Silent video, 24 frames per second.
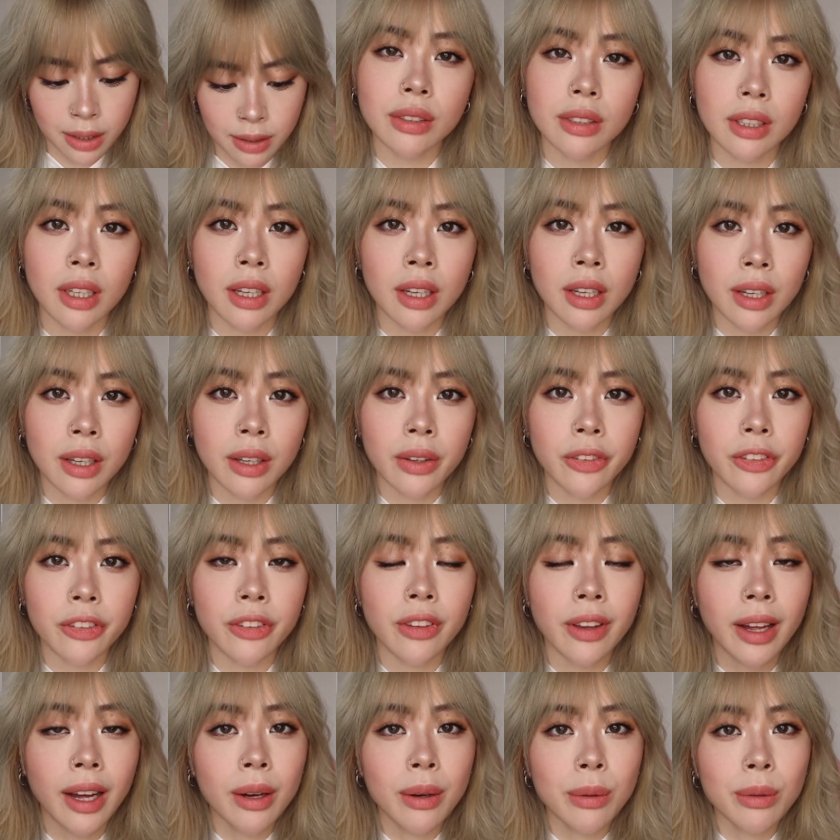So
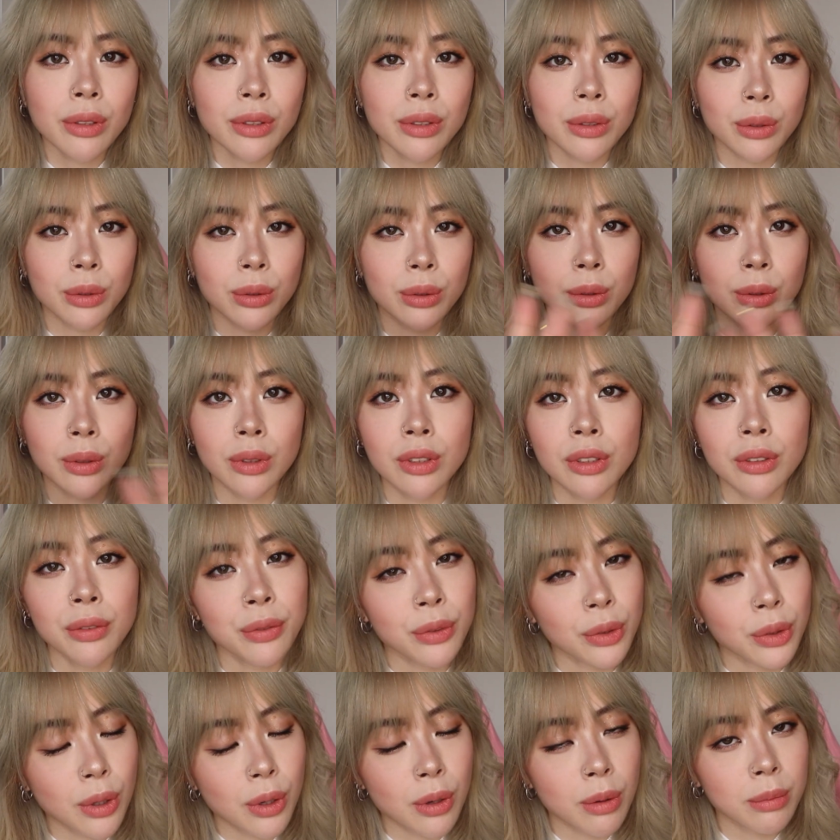that was all the
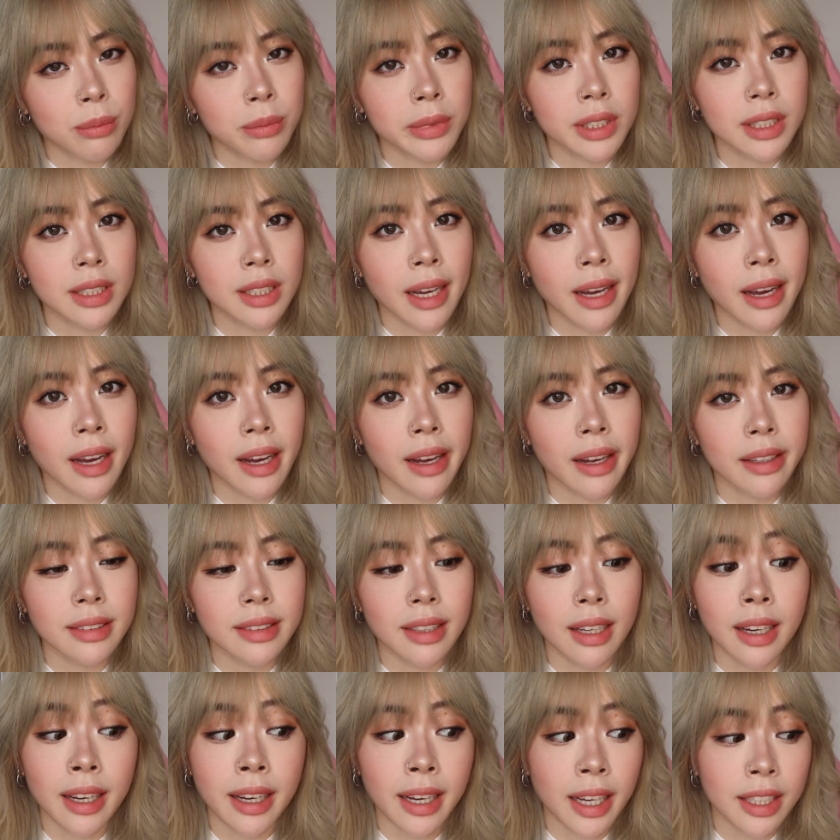forms that
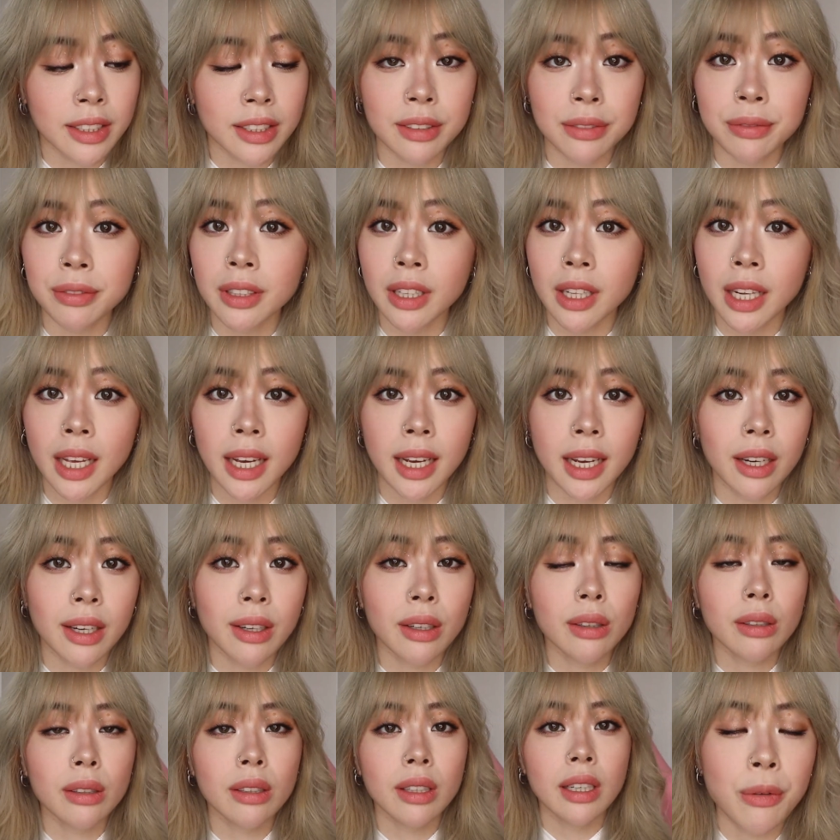I had to fill
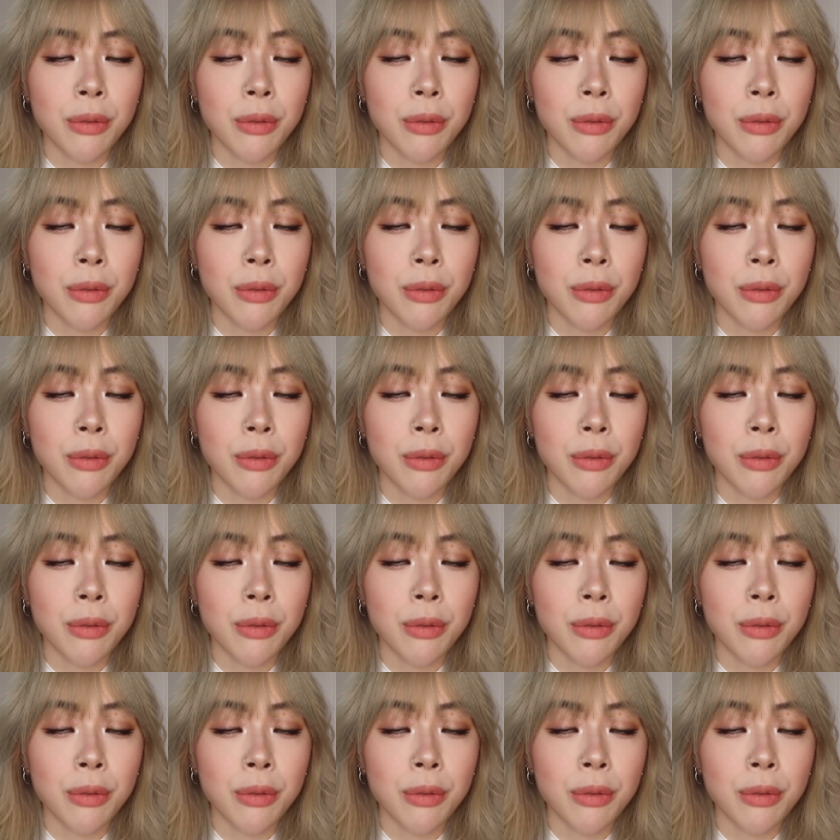out.